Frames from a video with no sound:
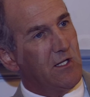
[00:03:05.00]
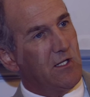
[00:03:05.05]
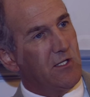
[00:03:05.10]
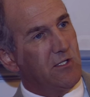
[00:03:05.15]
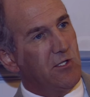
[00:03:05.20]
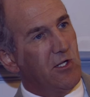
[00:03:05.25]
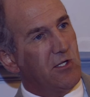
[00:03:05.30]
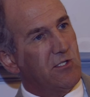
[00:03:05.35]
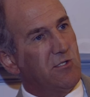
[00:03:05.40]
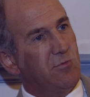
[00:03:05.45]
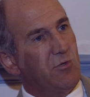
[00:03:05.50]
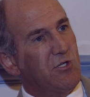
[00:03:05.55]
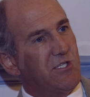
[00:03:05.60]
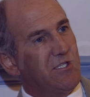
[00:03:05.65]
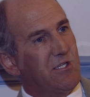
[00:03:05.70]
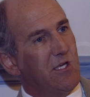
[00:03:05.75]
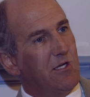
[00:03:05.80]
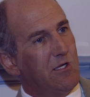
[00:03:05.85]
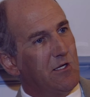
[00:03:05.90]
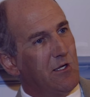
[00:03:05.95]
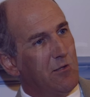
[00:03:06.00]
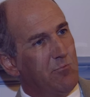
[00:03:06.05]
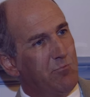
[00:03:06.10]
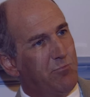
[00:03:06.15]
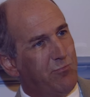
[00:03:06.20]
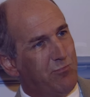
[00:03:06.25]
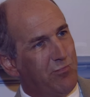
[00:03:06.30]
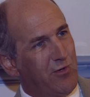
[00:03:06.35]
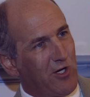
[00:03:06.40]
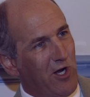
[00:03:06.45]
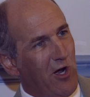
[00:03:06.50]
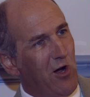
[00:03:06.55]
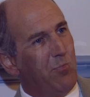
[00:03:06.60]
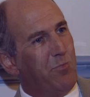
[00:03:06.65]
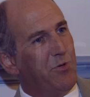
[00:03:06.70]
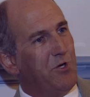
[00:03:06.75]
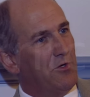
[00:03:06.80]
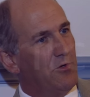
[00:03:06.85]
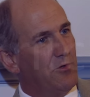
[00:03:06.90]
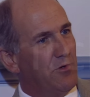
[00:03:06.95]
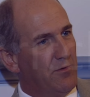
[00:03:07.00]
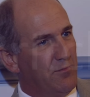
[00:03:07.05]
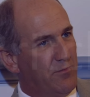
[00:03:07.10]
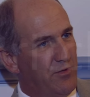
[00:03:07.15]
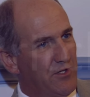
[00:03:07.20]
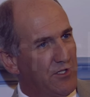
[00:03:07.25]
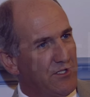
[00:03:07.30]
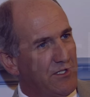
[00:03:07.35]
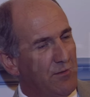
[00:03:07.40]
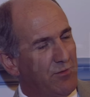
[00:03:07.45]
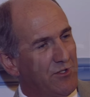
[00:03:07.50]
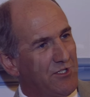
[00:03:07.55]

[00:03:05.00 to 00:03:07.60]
not so much their copy or impersonate,